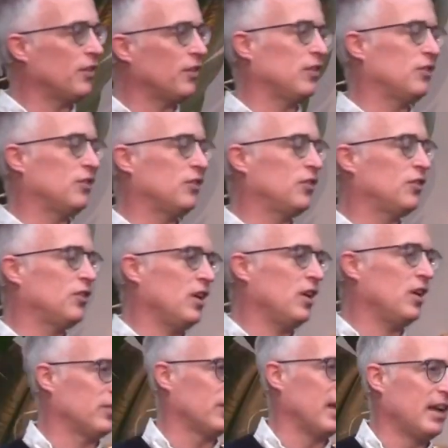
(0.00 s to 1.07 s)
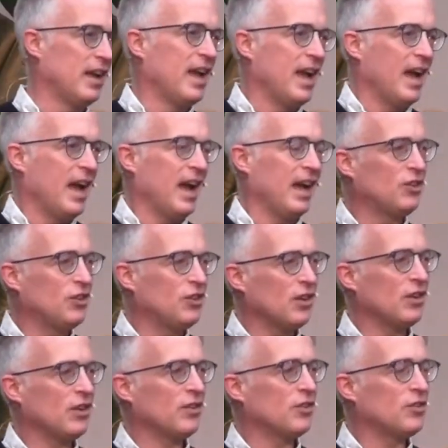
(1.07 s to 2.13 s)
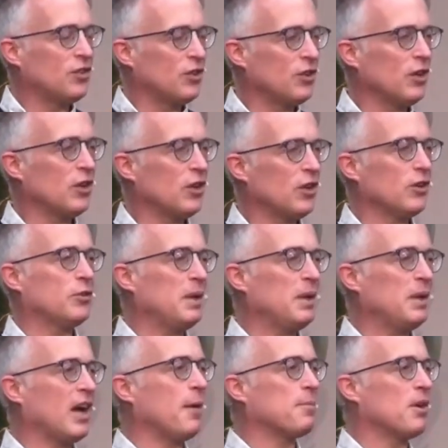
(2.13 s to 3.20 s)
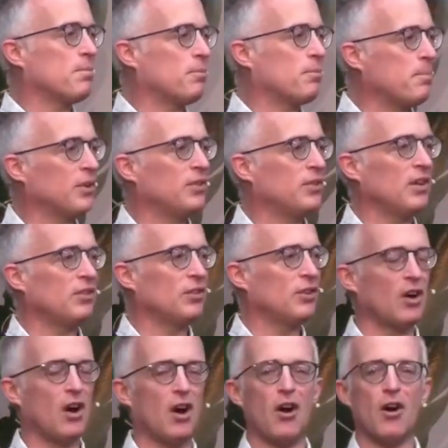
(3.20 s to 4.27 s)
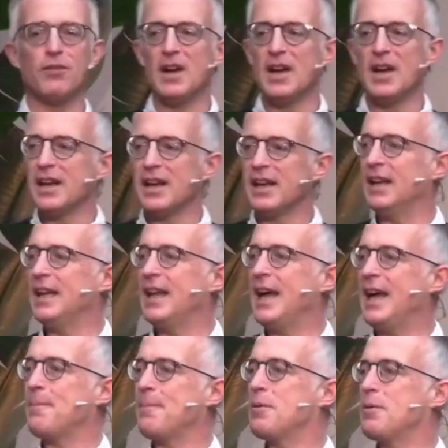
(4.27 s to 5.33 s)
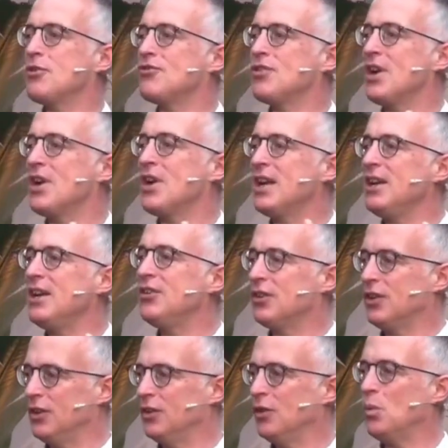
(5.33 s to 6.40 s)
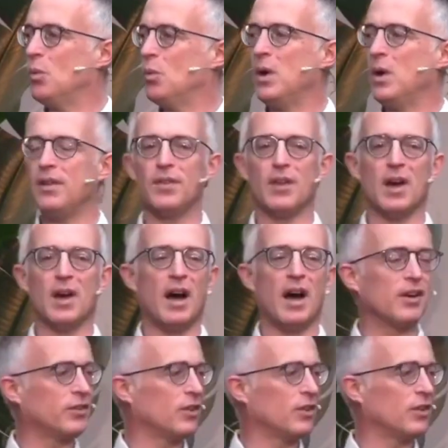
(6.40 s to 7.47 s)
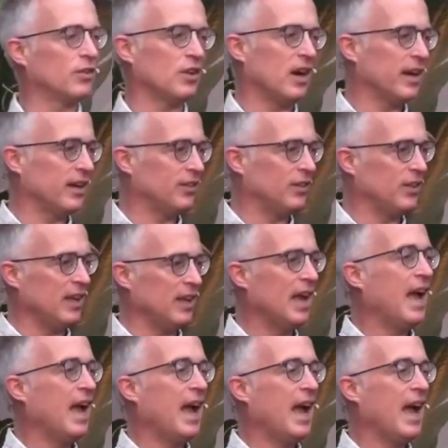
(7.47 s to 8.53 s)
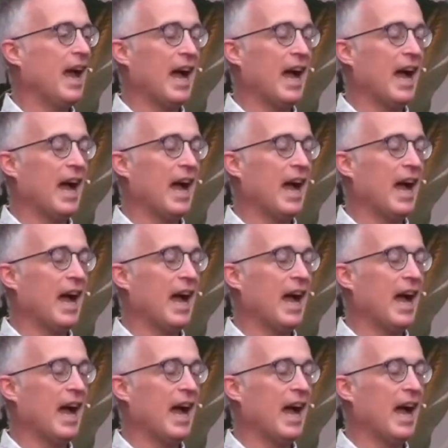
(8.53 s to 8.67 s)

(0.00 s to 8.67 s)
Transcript: And the church built up a position of collaboration with our society. And it was really good.